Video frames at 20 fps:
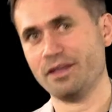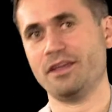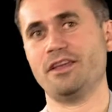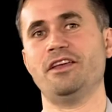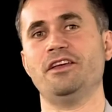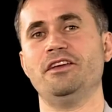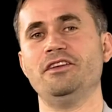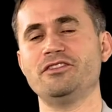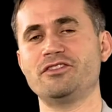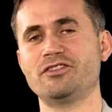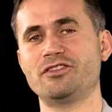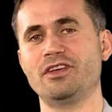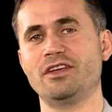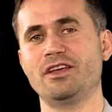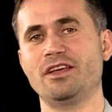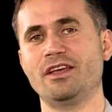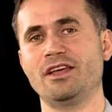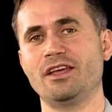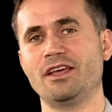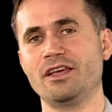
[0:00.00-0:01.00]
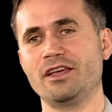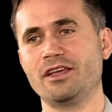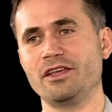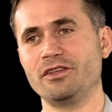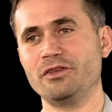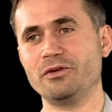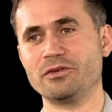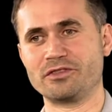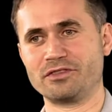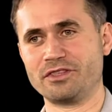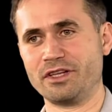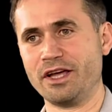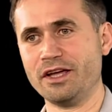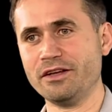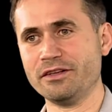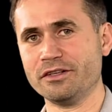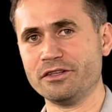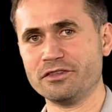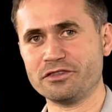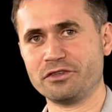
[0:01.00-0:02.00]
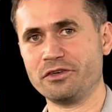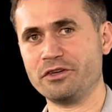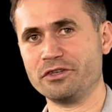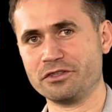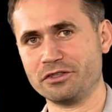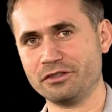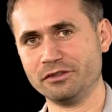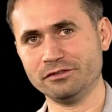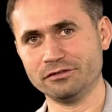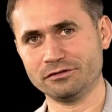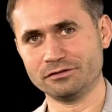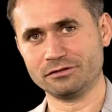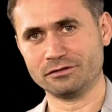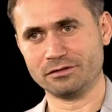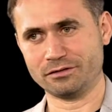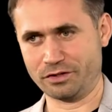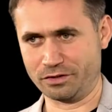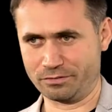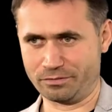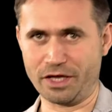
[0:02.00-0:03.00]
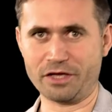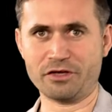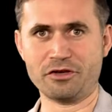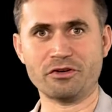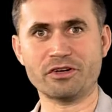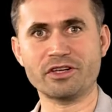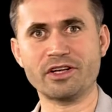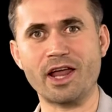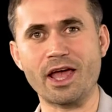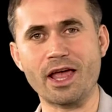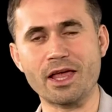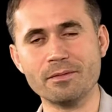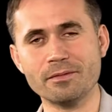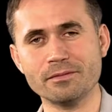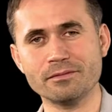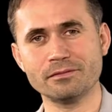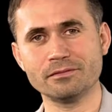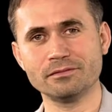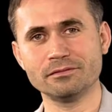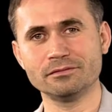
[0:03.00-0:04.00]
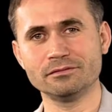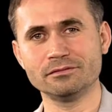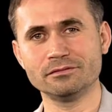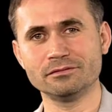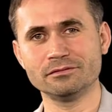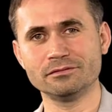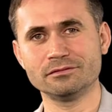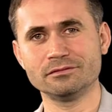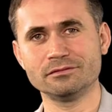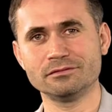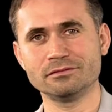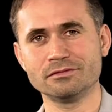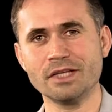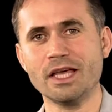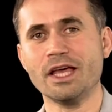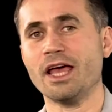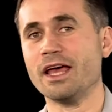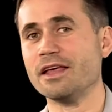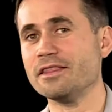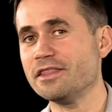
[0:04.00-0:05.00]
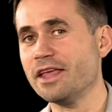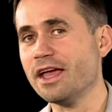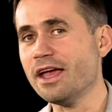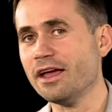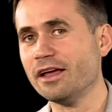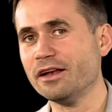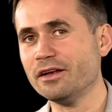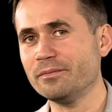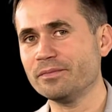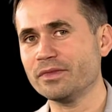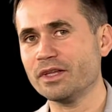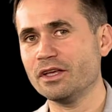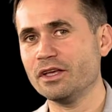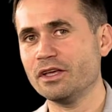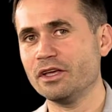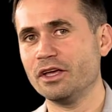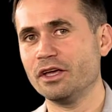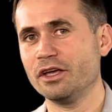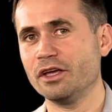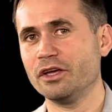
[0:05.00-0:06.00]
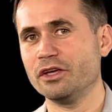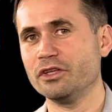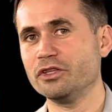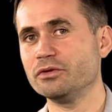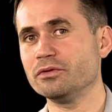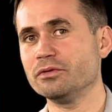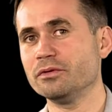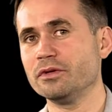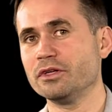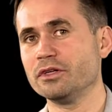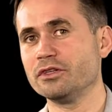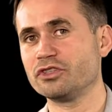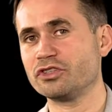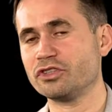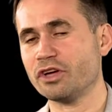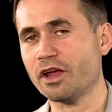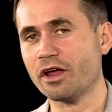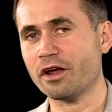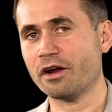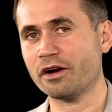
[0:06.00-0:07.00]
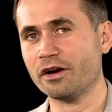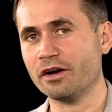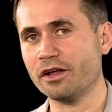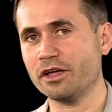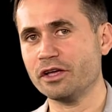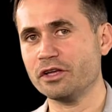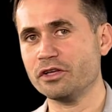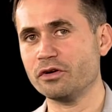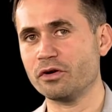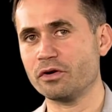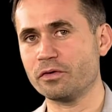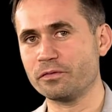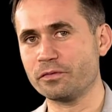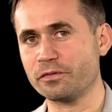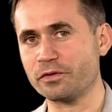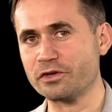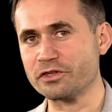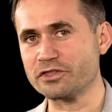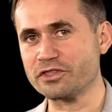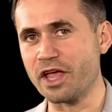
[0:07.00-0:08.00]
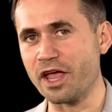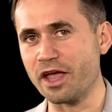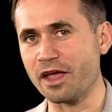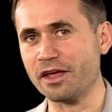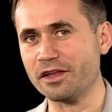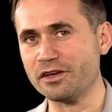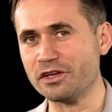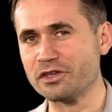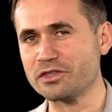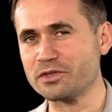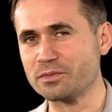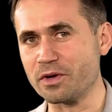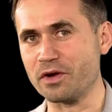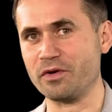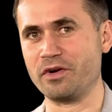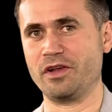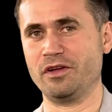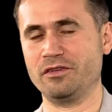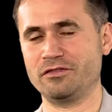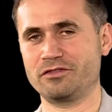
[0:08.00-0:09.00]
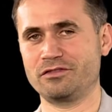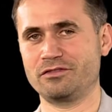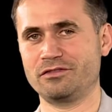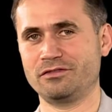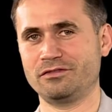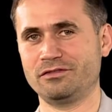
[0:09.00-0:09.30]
is you state an assertion, you make your claim, and then you share your first-hand experience.